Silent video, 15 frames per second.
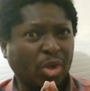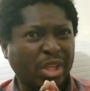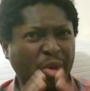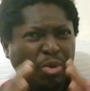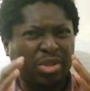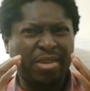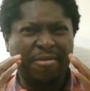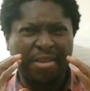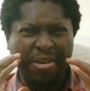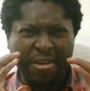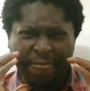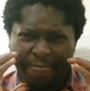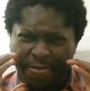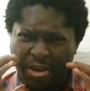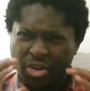It was a
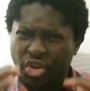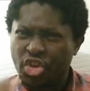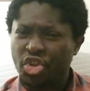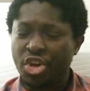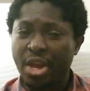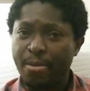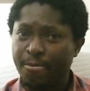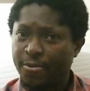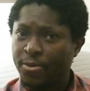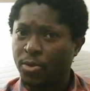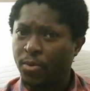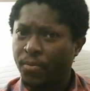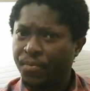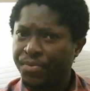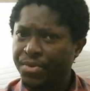very
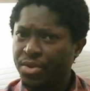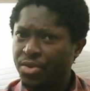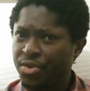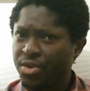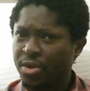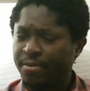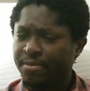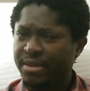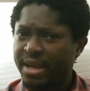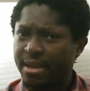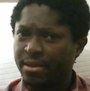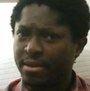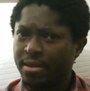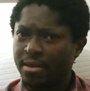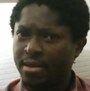shameful sort of death.